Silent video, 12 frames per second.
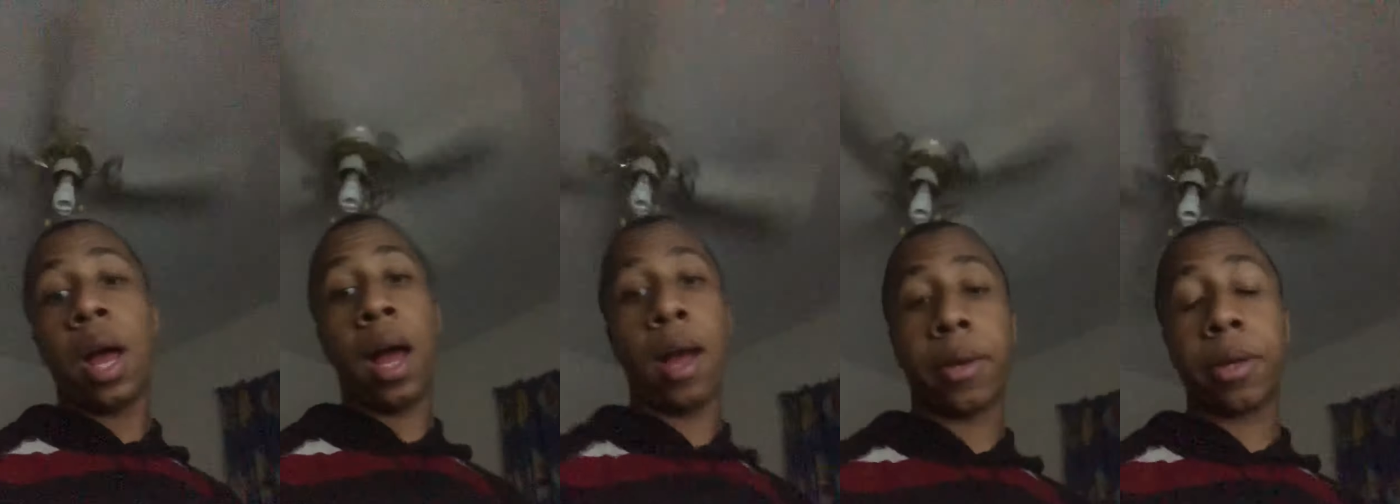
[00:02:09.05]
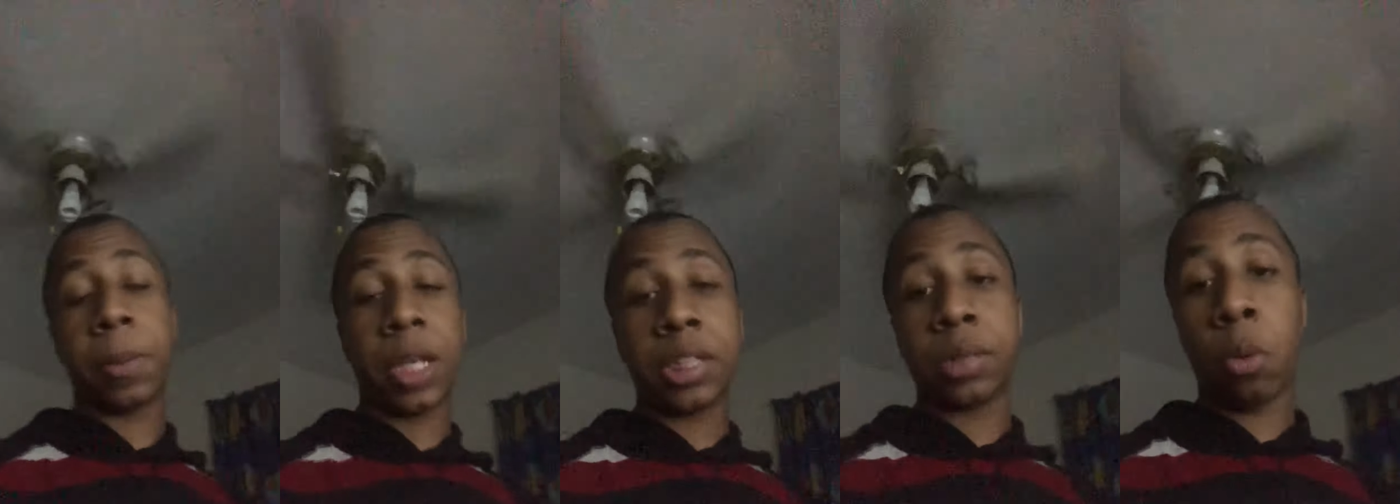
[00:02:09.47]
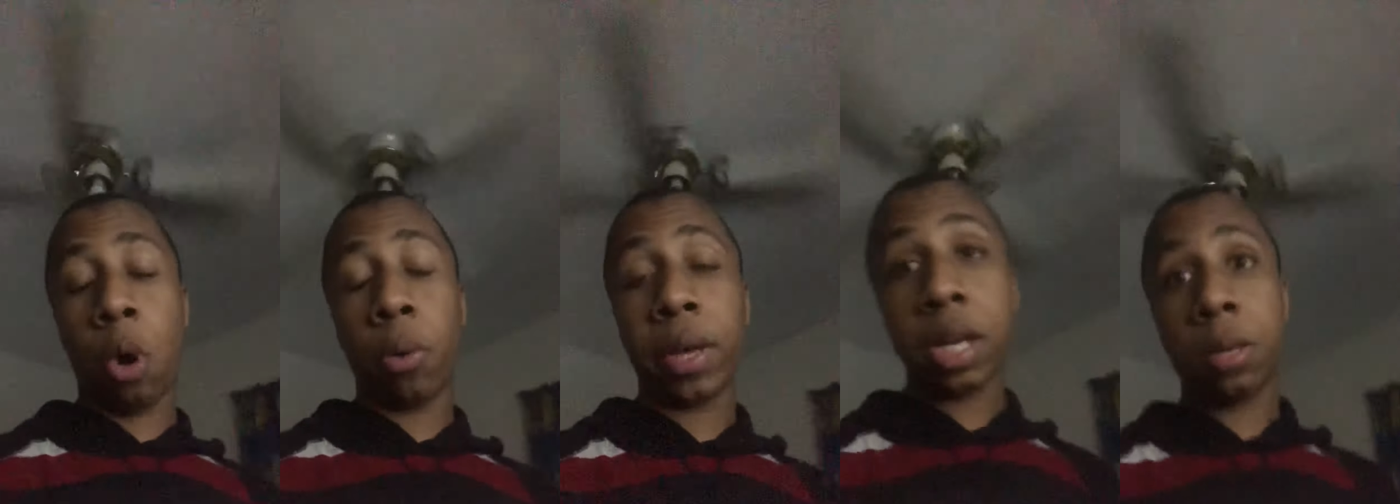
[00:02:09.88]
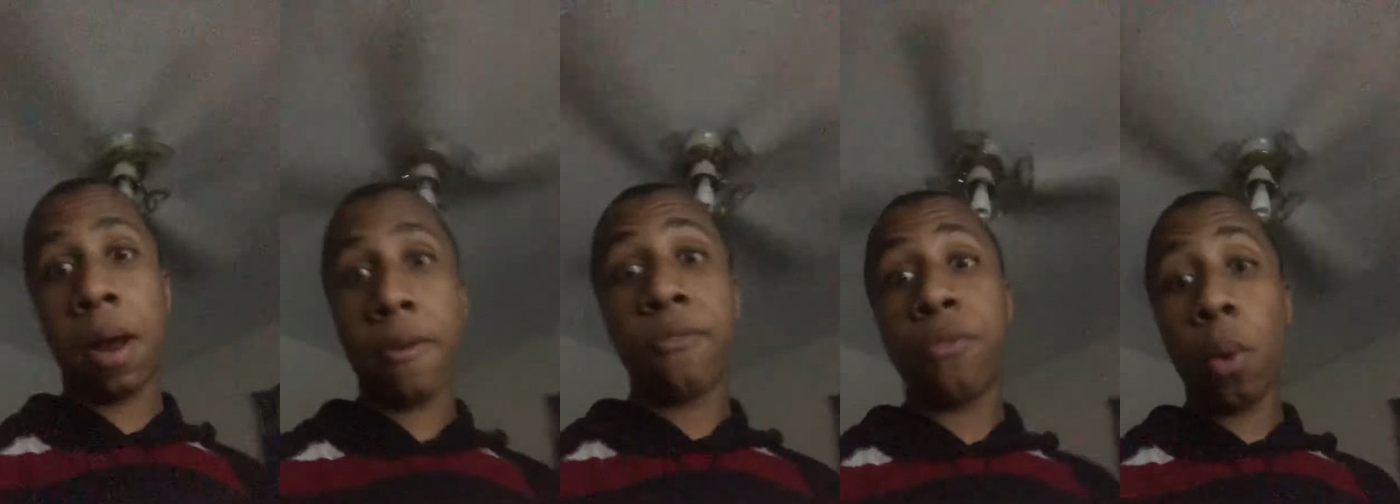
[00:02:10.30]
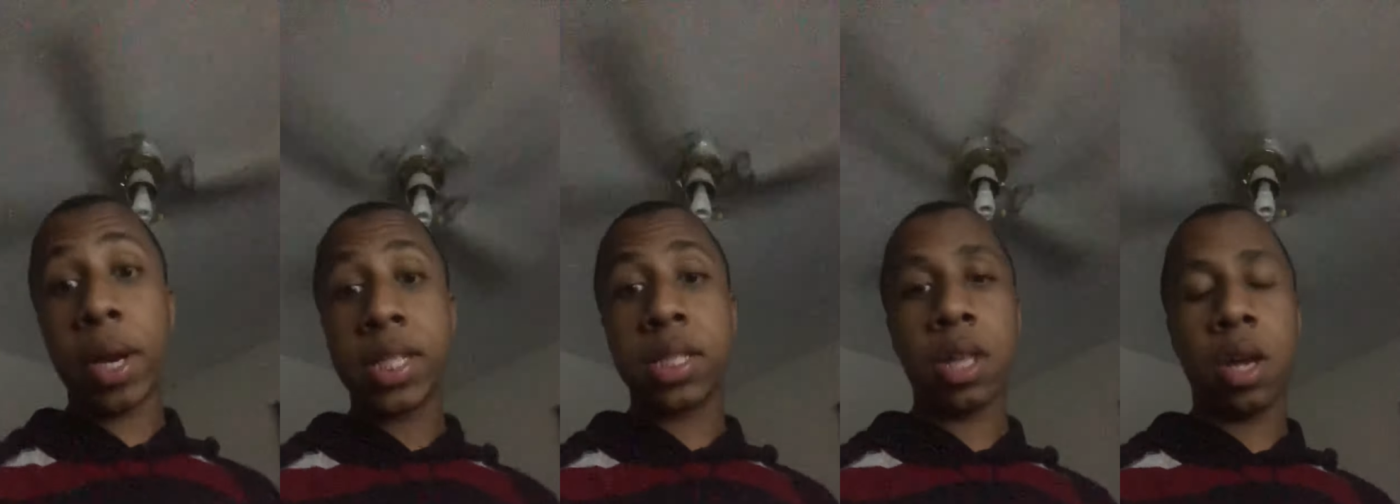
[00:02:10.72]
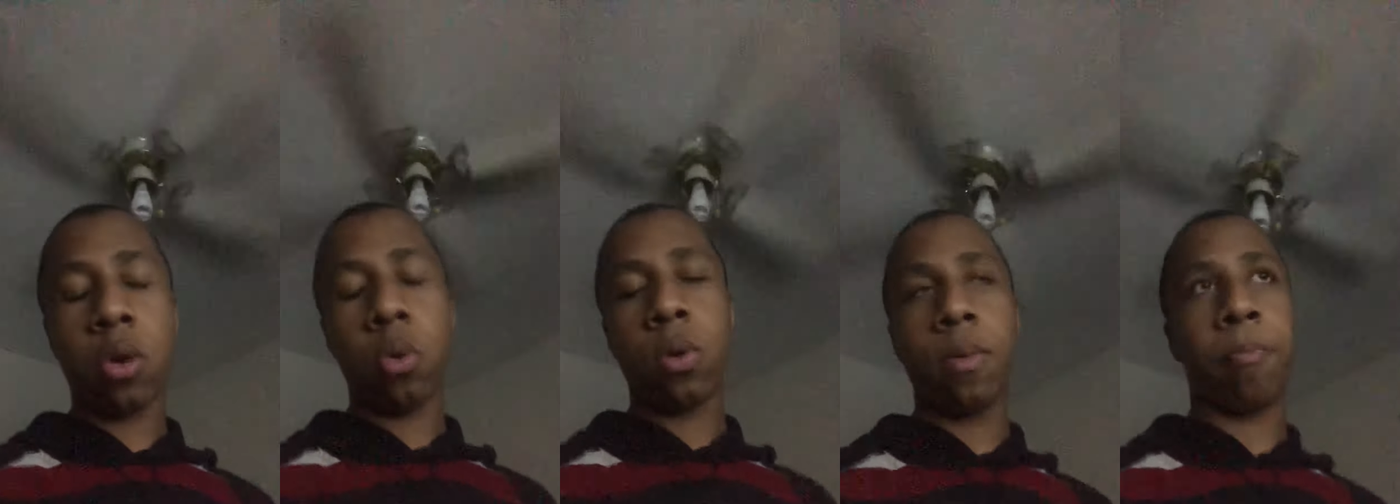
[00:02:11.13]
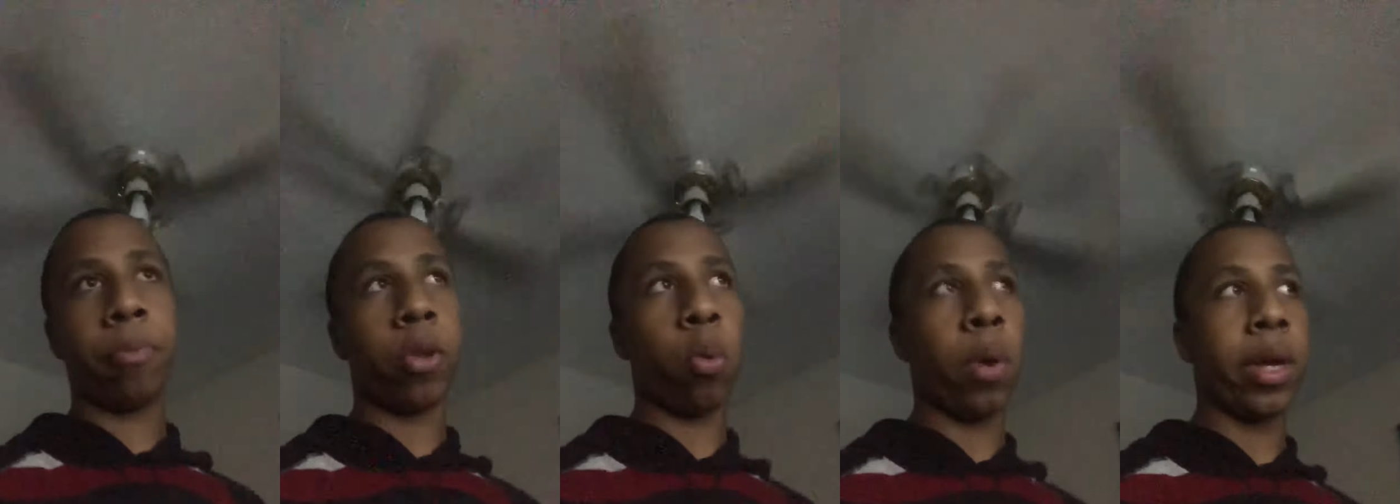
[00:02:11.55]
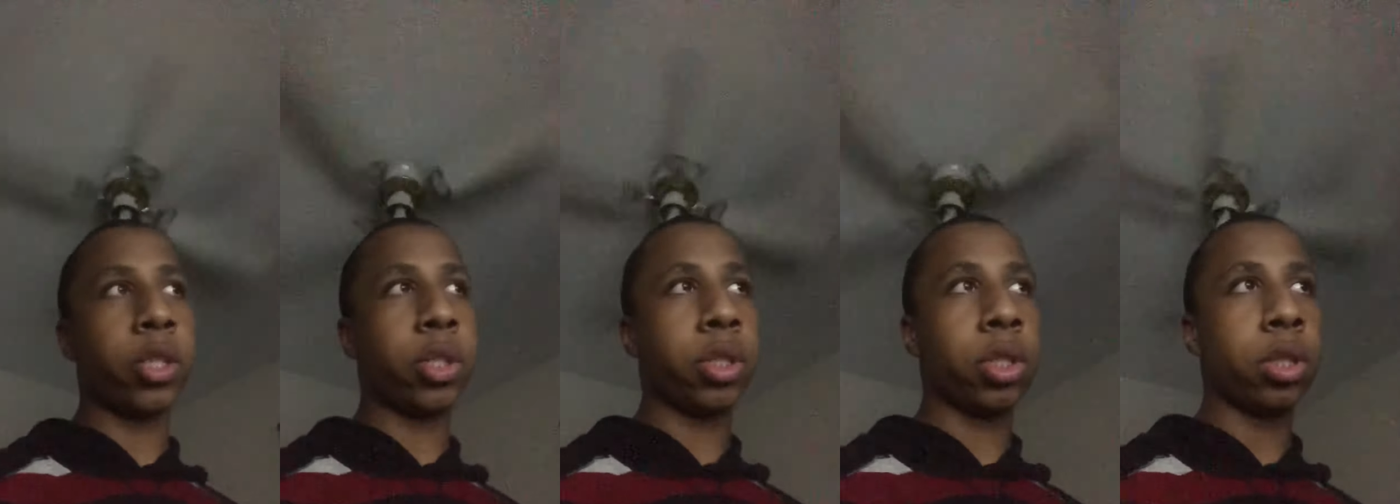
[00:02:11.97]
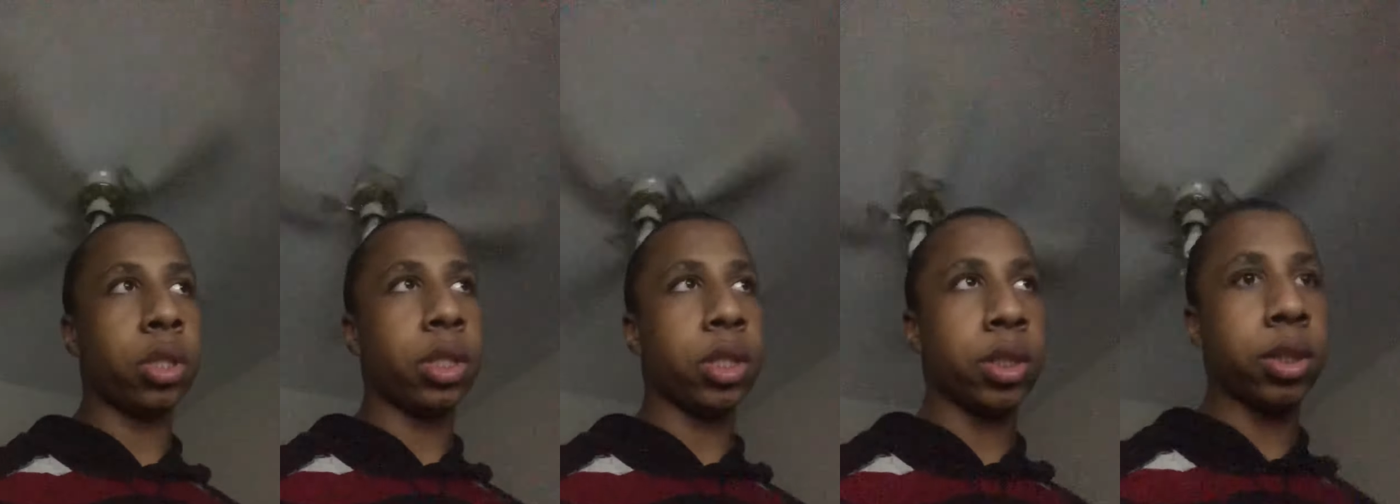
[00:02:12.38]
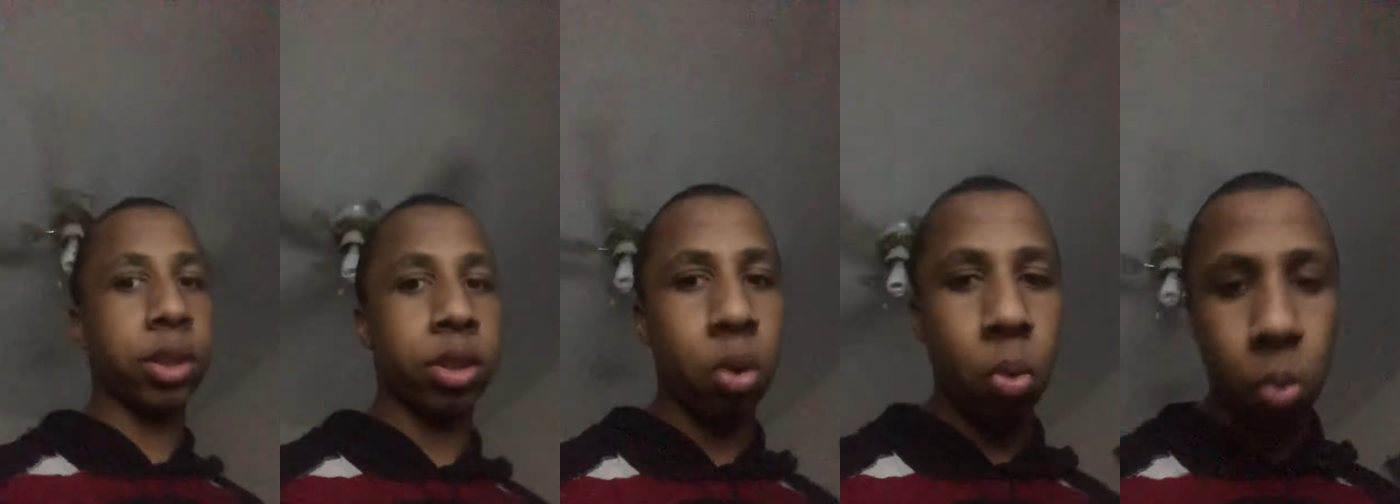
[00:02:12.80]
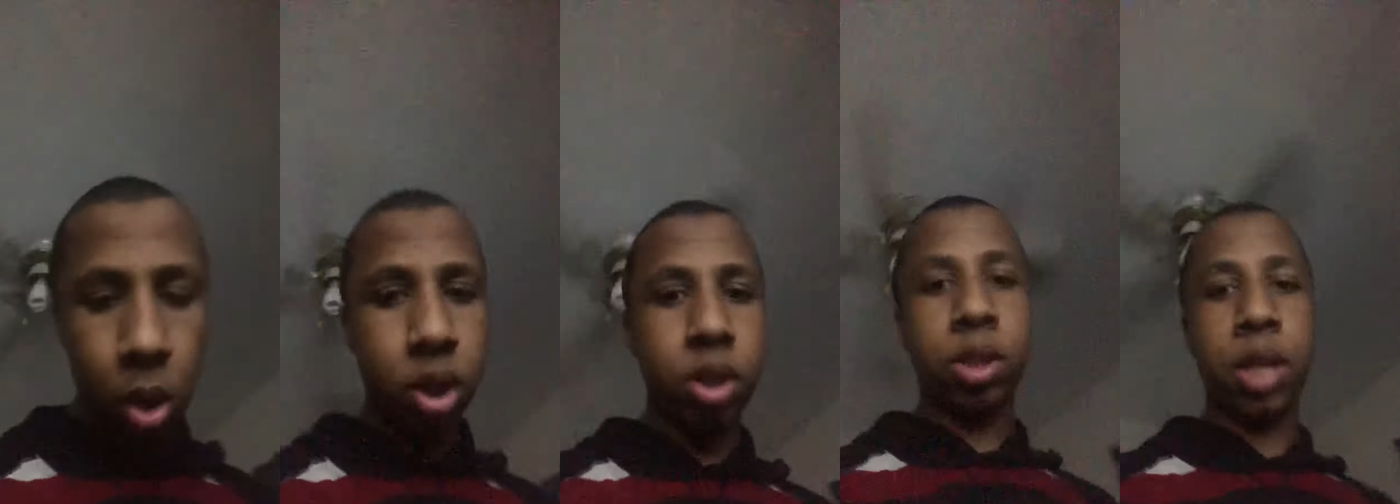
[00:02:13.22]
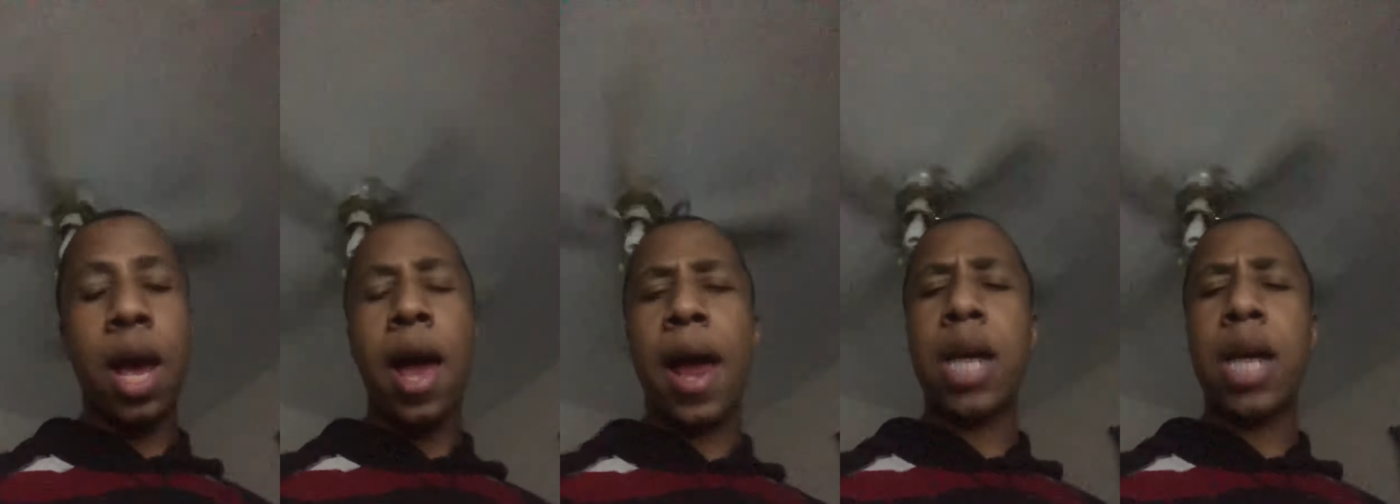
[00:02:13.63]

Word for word: Uh, you guys won't hear my voice though, which is the worst.